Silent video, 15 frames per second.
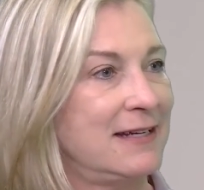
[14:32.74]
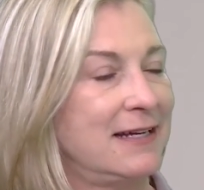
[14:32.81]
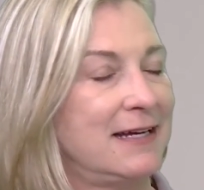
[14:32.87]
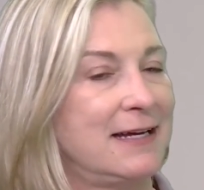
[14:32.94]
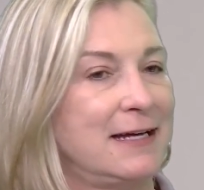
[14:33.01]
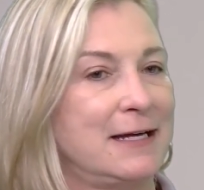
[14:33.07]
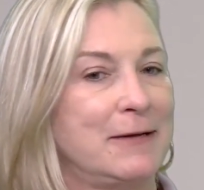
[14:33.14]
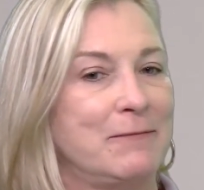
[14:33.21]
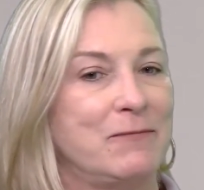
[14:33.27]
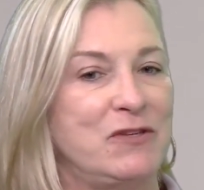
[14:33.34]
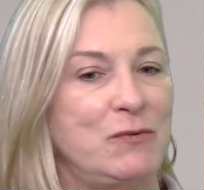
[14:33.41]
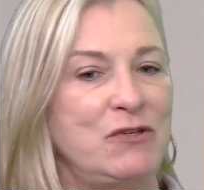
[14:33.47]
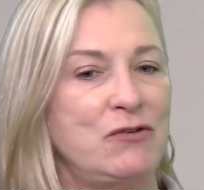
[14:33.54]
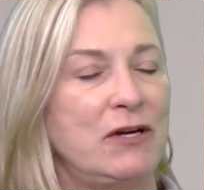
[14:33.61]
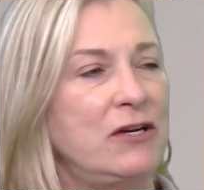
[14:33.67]

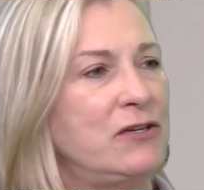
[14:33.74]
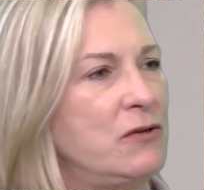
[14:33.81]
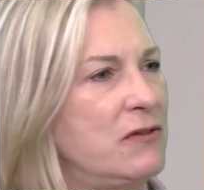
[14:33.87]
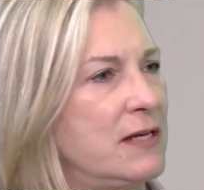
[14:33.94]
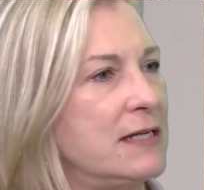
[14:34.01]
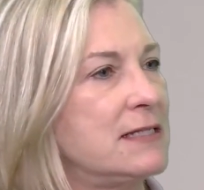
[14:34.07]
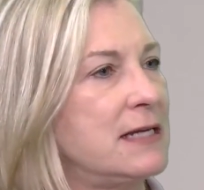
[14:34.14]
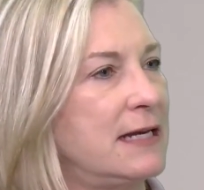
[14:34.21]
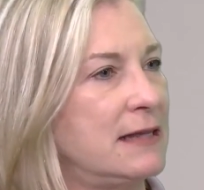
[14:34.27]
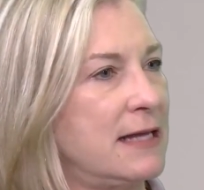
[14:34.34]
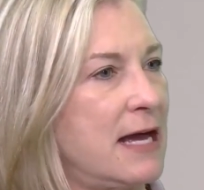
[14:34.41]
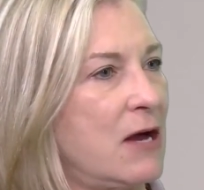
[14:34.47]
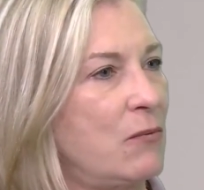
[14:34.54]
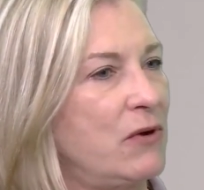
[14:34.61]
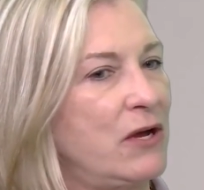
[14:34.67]
So we try to do things like
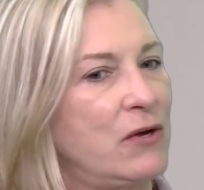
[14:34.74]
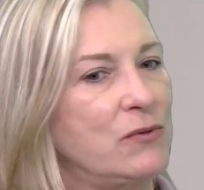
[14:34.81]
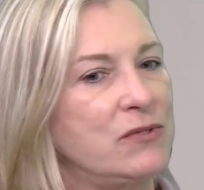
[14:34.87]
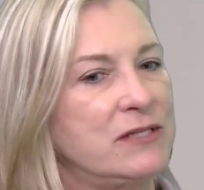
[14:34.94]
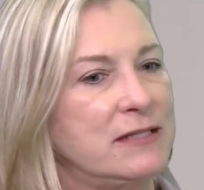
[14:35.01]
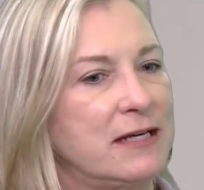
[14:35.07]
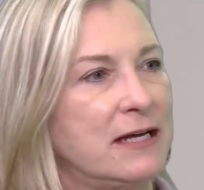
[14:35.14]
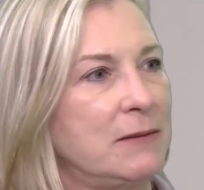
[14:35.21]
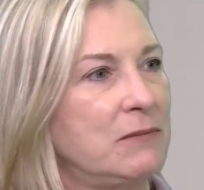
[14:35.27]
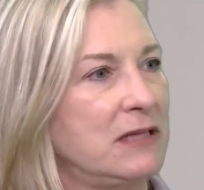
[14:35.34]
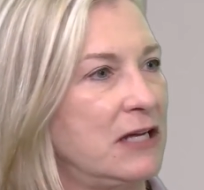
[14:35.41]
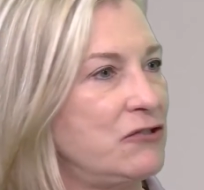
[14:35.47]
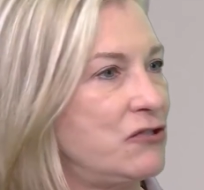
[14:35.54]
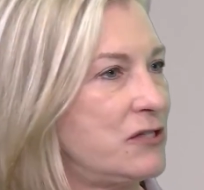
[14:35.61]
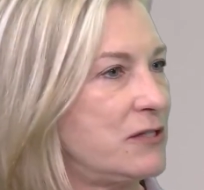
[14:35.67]
that. We host
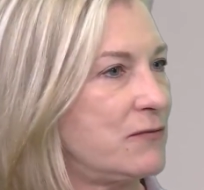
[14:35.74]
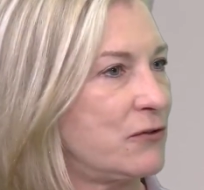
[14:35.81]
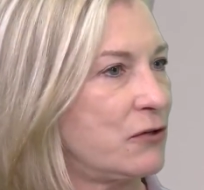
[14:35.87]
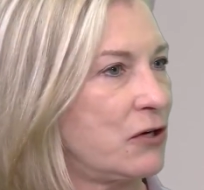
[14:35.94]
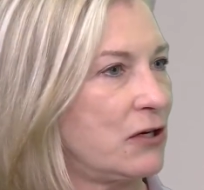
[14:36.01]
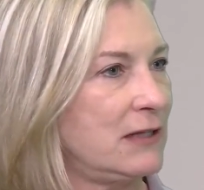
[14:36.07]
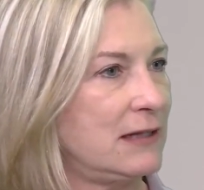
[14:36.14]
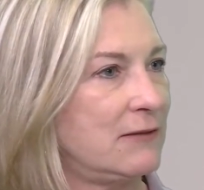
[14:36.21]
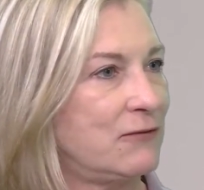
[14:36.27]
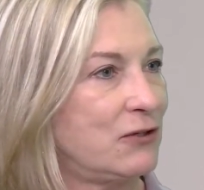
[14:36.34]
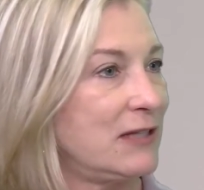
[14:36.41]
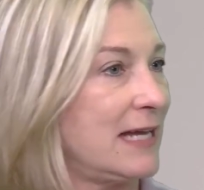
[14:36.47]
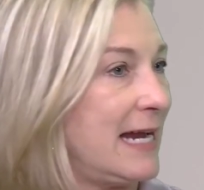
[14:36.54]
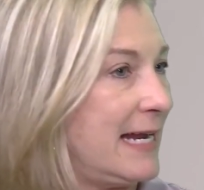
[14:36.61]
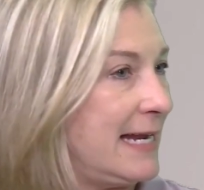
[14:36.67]
lunches for
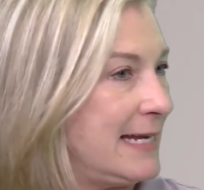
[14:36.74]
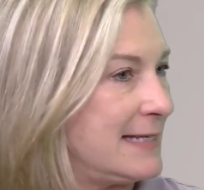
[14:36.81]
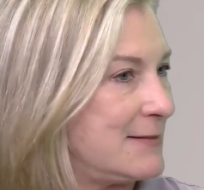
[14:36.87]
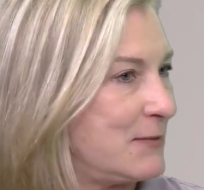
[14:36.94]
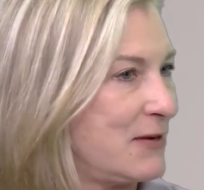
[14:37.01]
ladies.